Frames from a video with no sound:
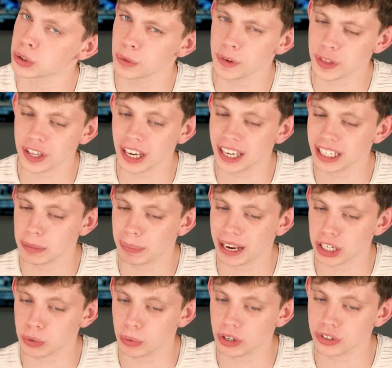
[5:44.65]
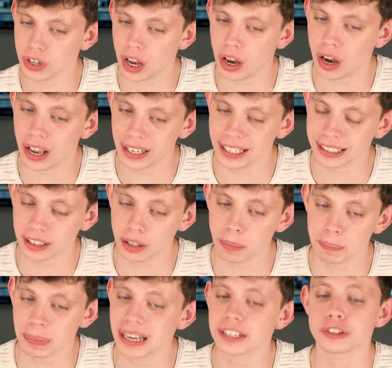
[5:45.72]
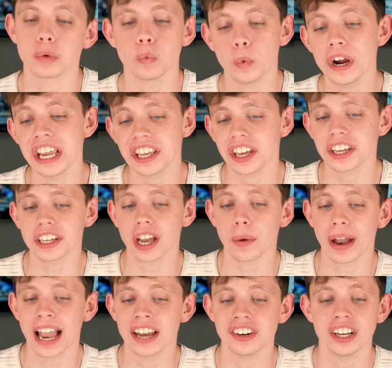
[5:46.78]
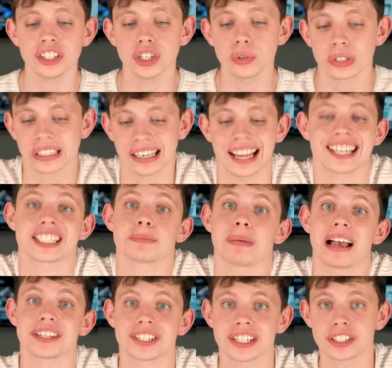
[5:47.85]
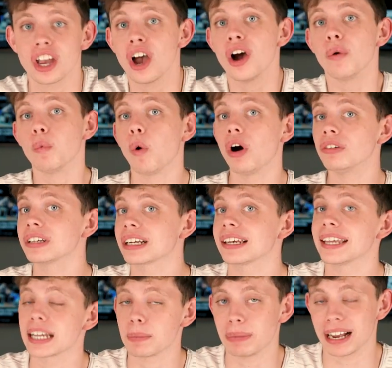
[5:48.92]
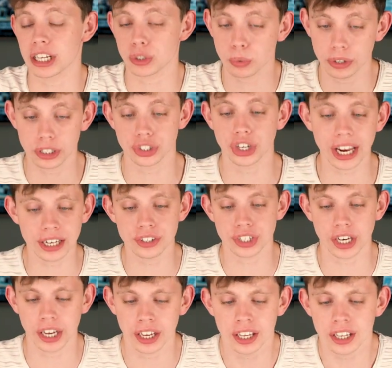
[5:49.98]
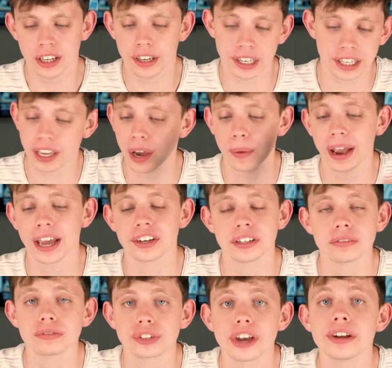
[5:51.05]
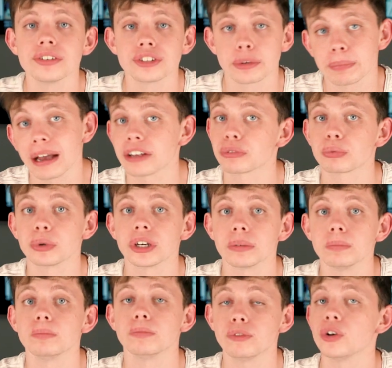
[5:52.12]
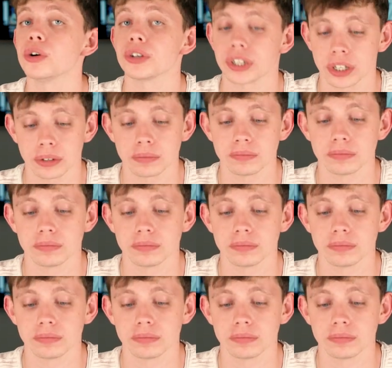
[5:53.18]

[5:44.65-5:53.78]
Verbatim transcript: So if you're thinking your passwords are a little bit weak, you can go ahead and use LastPass's one-click password changer, and it go ahead and change your password for you